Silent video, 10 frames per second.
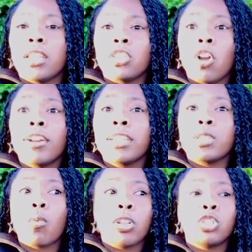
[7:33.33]
the
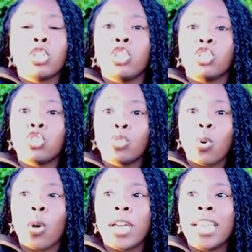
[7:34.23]
darkness wants to
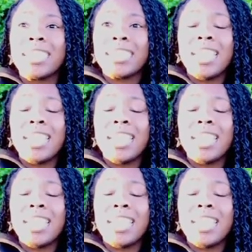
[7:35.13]
destroy